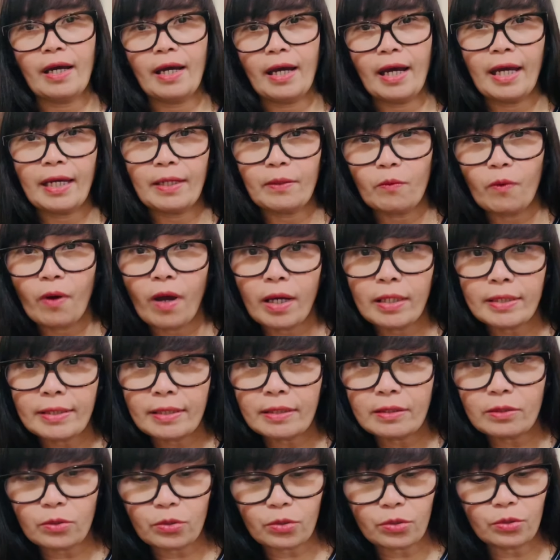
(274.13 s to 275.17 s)
I
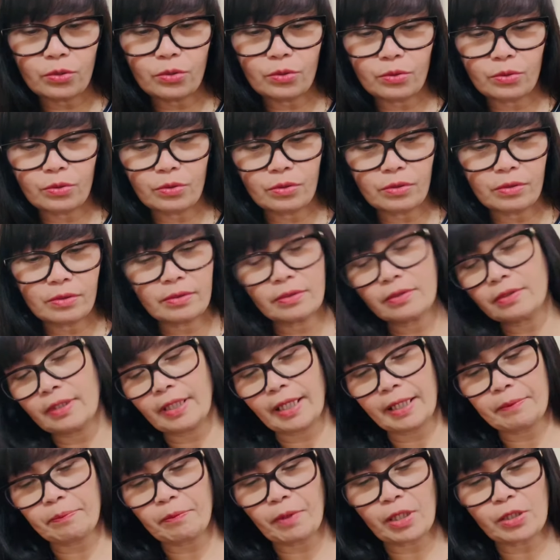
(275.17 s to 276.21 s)
wanted to
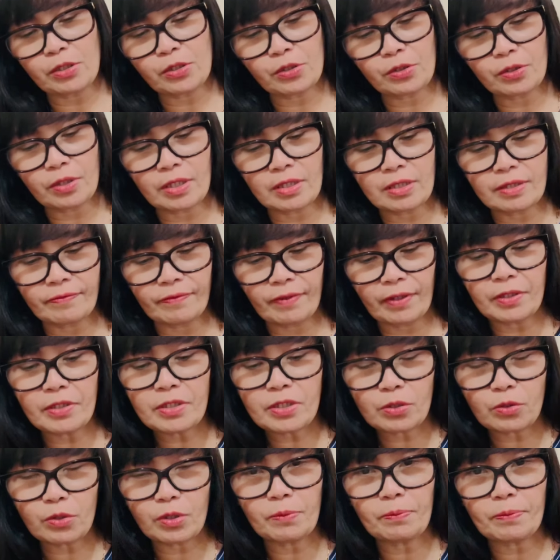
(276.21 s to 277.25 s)
like make sure it's very
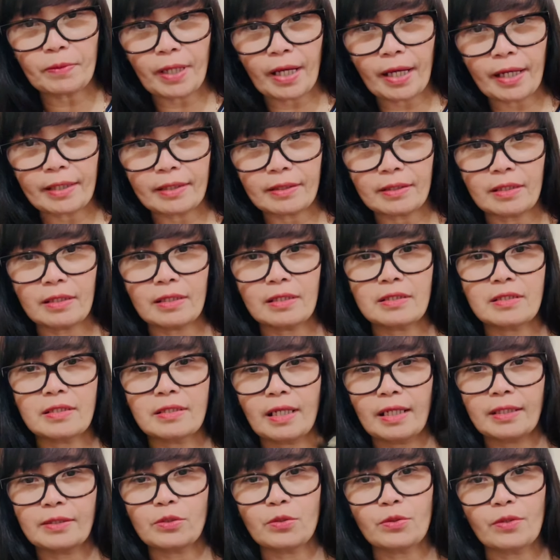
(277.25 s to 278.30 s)
streamlined and it's
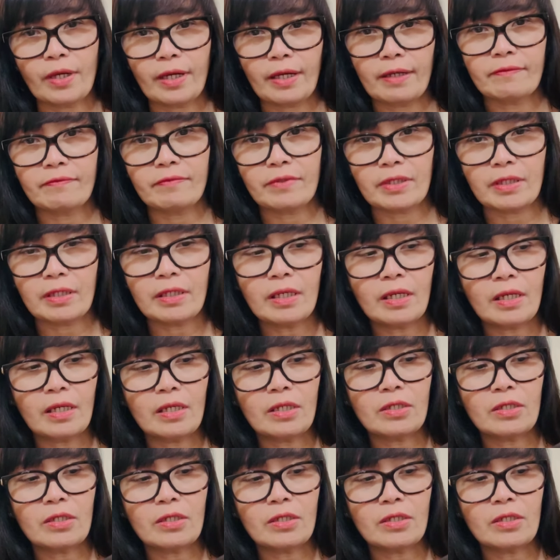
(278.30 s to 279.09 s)
not too heavy,